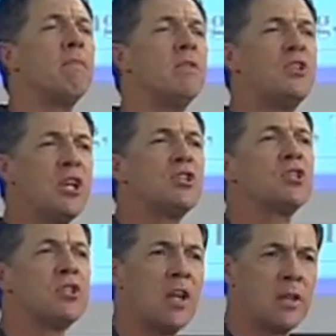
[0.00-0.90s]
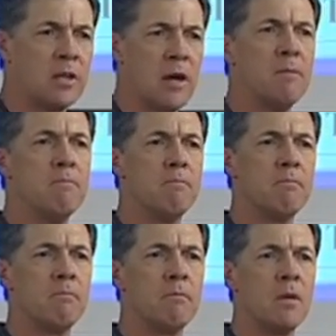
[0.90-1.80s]
Jesus did come.
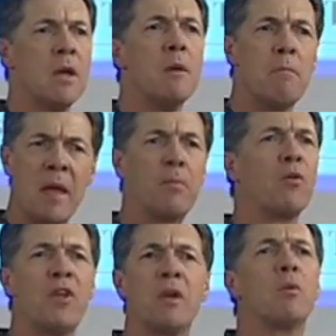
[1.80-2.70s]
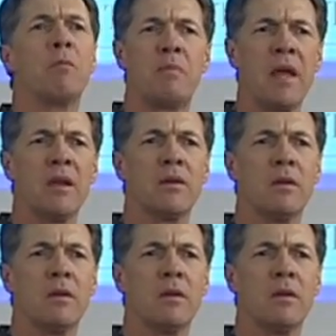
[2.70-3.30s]
People did repent.